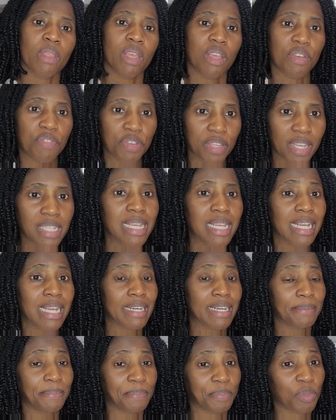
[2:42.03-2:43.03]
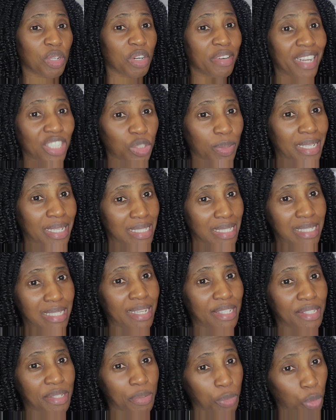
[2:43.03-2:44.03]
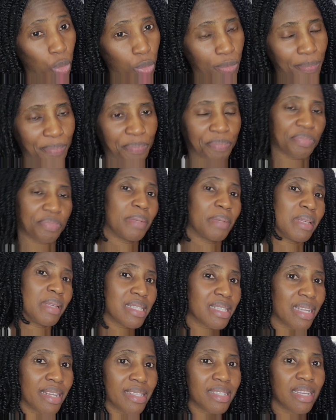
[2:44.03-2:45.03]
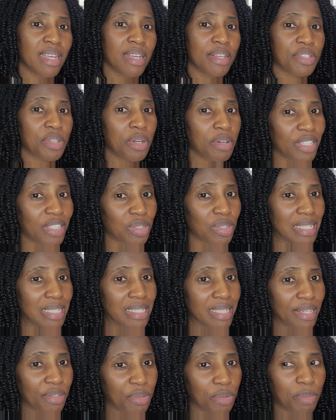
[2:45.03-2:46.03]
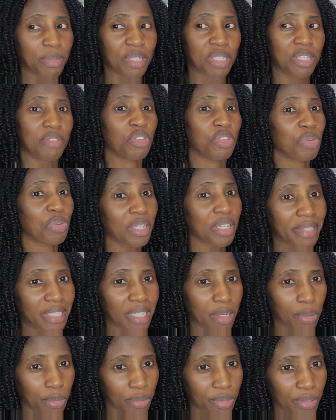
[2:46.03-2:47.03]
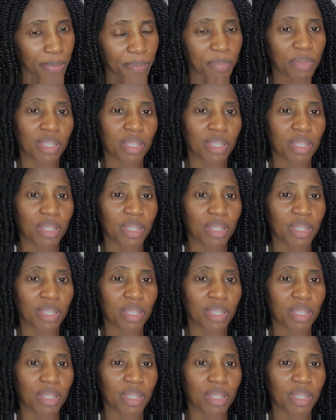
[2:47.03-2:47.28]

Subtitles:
If you get a graduate assistance role, it means that some graduate assistant role may give you 3 credit load.